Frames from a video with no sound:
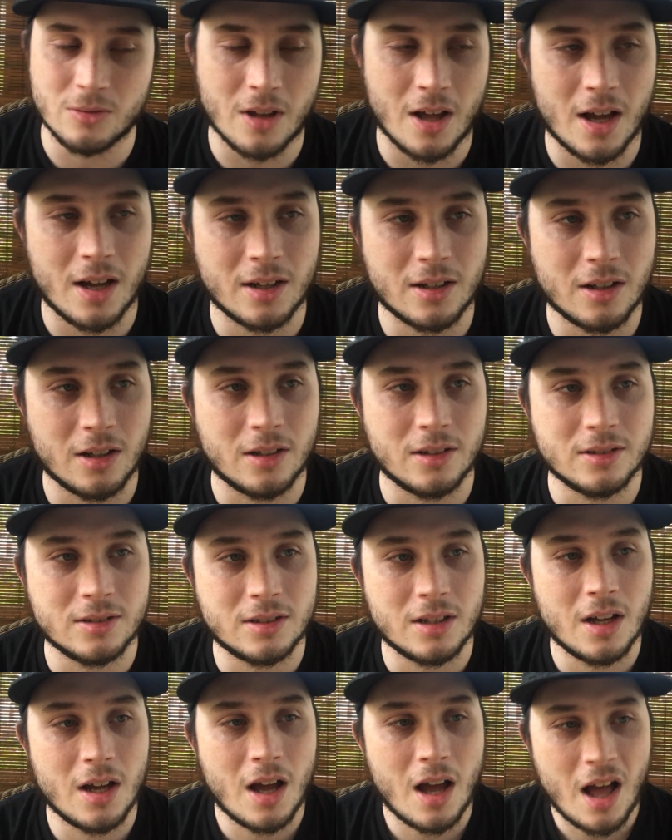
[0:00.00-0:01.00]
that because
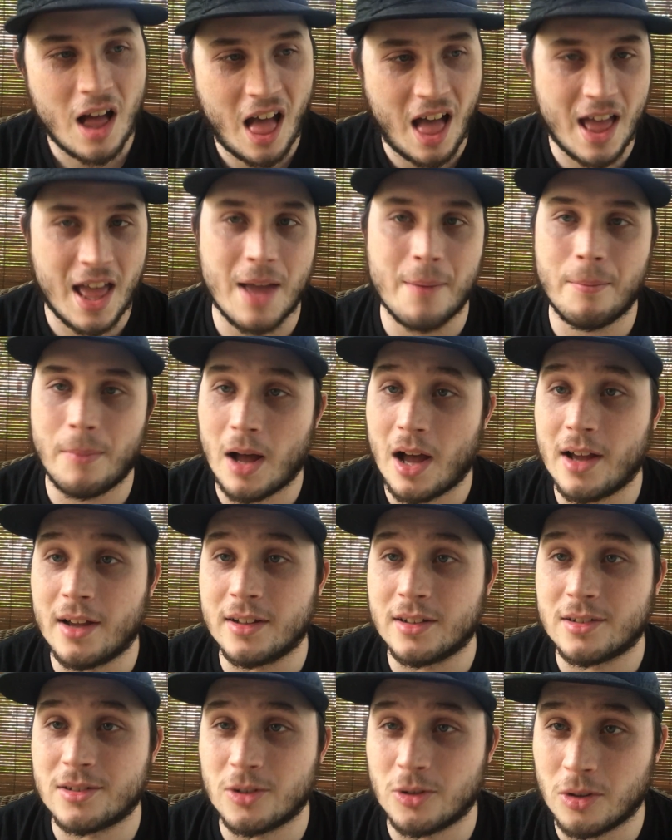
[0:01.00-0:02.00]
I am
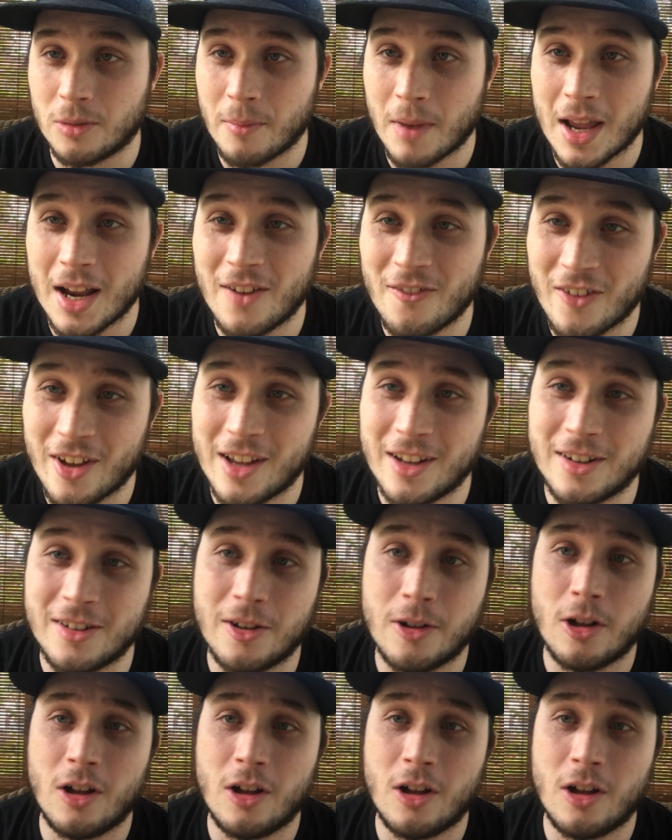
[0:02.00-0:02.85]
biased. So the main event,